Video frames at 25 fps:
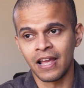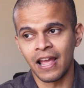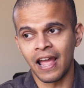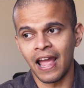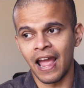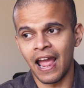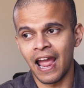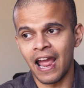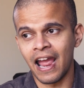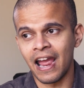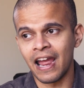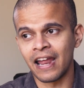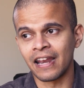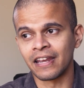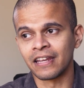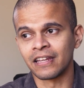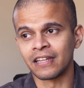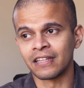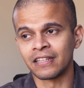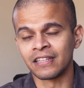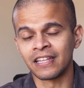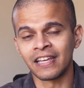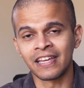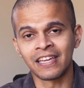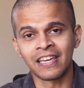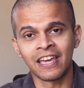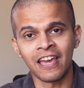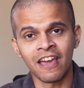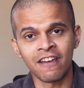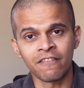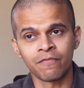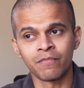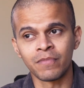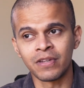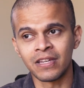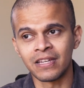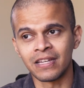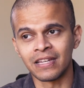And they
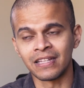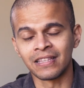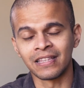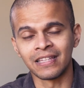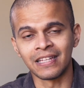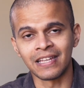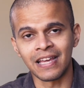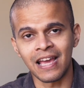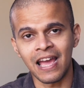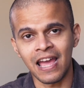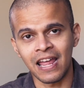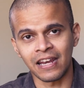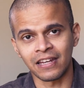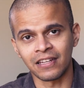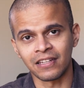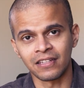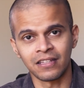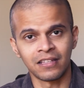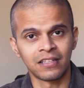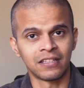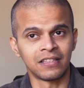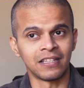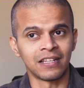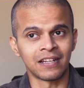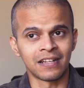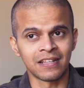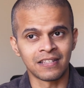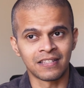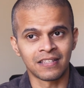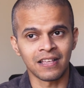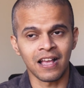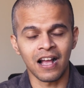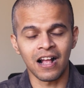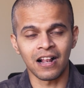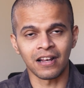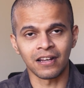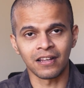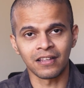gave me, in the end, the
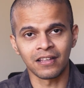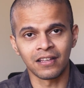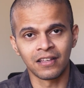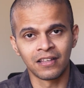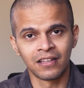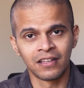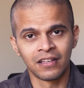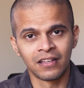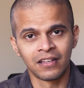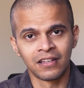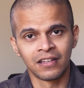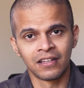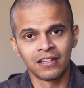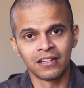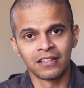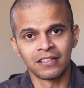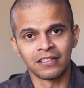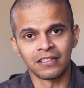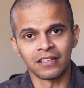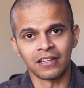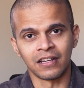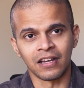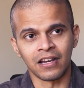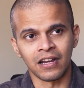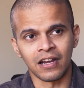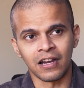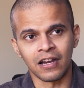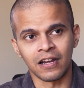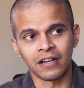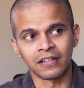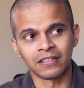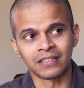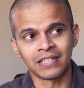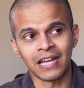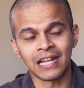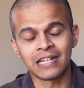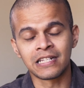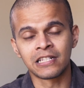result
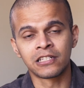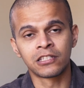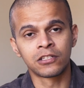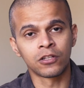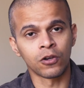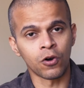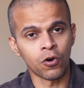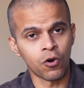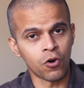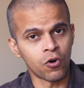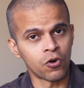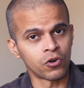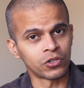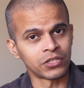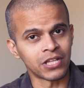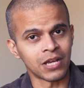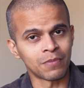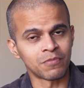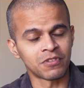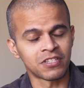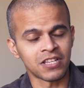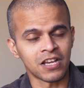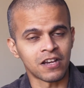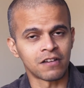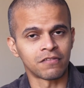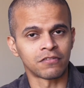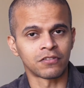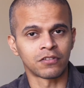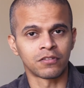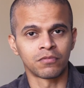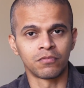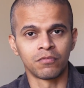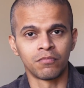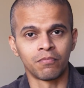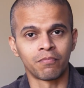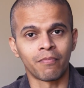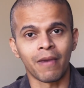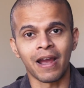that Zoho themselves
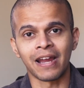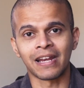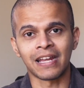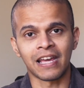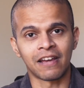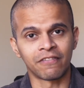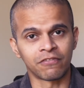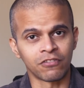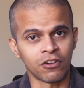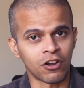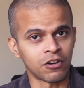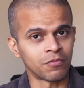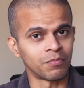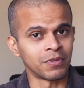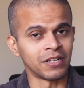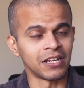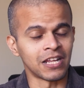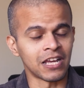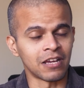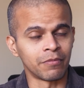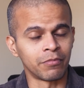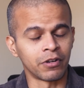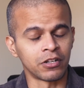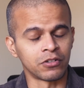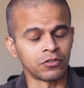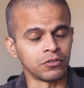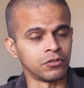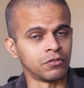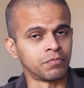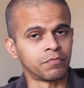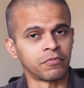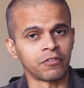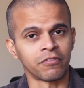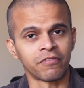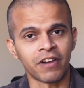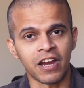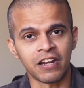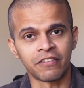might have not been able to
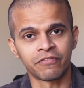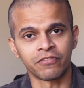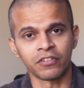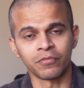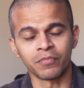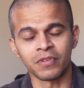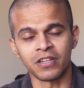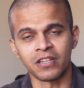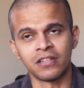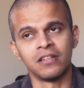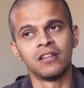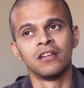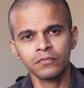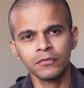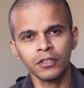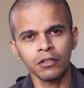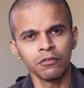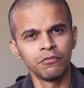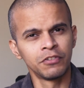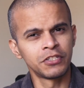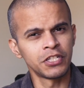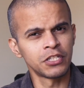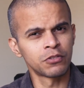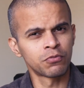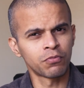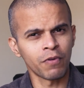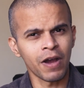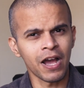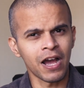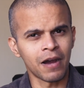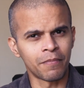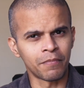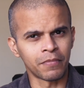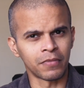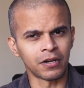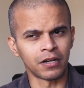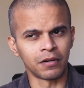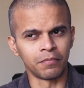provide for me, which is why
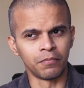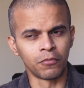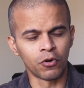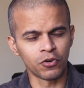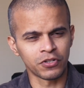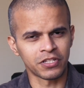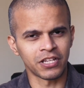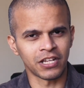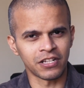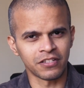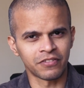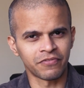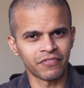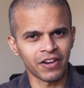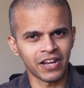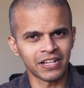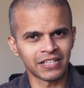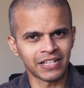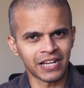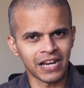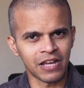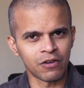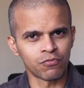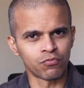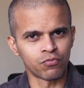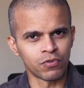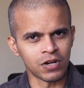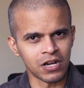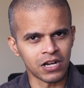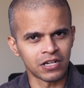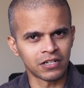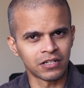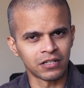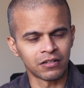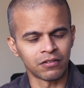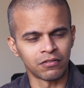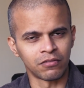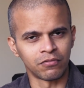I'm more satisfied that I
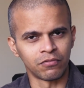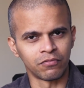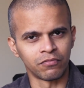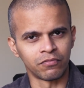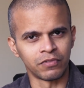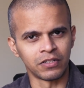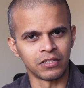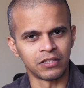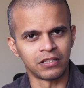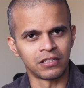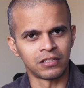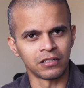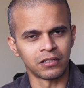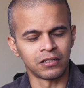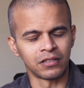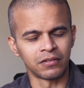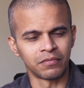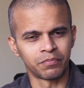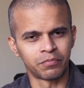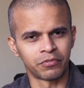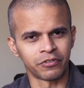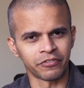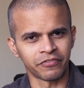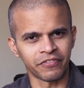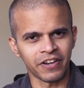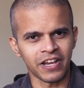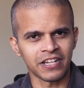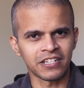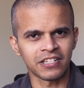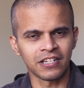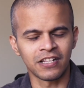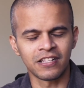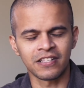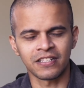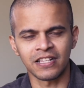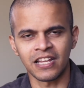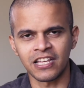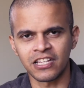worked with
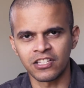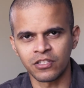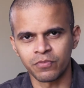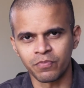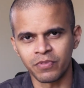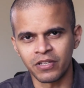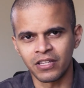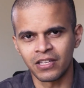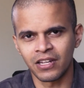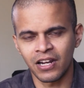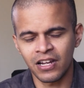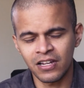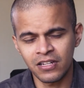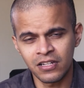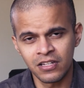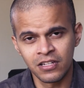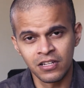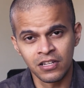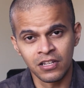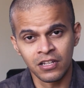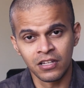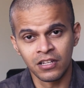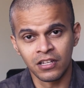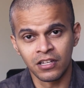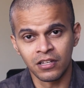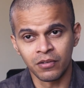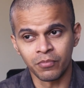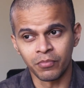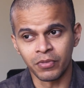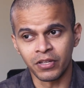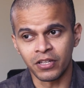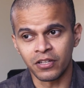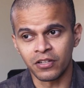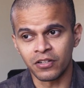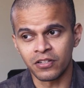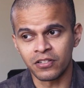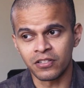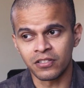professionals like Spikra,
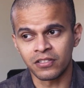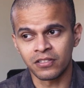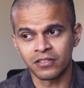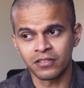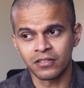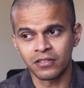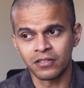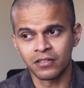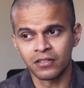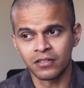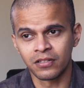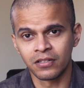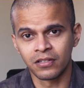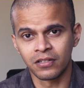because